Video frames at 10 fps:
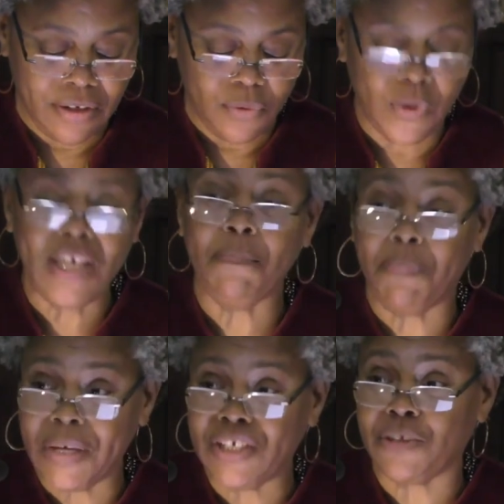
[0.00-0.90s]
We
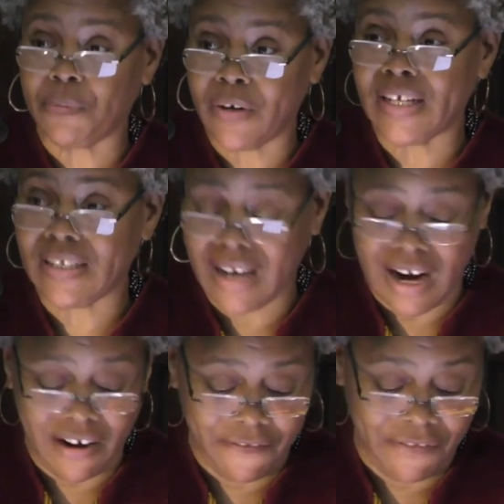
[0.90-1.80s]
bench press
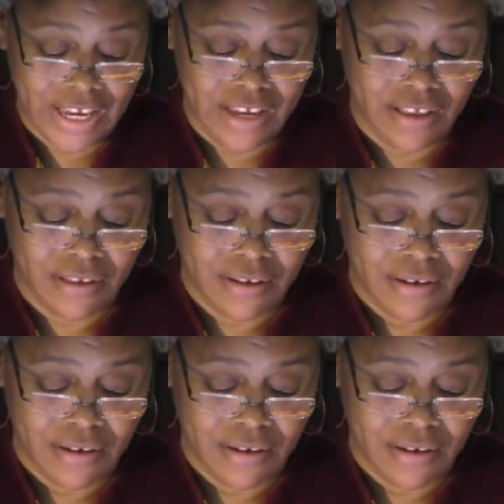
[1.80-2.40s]
our faith.